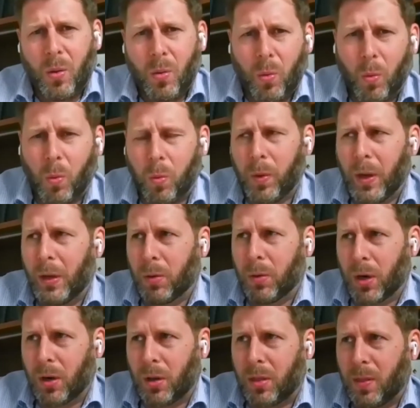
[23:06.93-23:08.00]
we
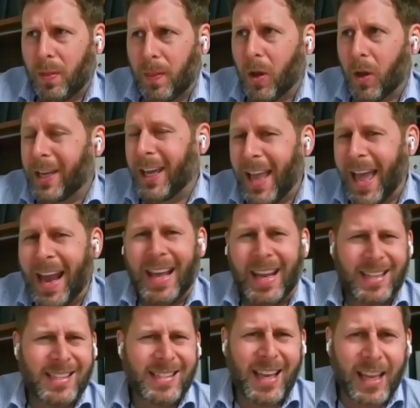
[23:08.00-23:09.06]
were looking at it
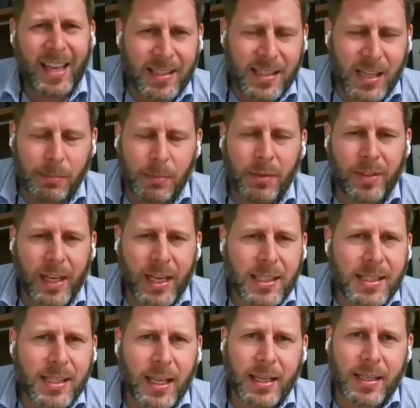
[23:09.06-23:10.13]
and saying some of
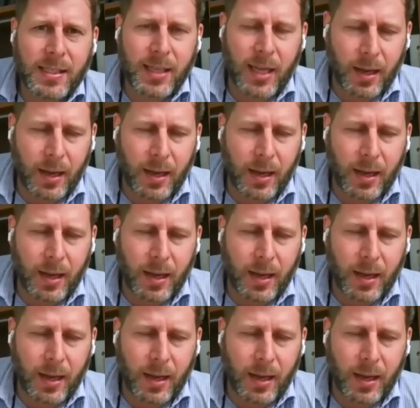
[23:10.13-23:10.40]
this is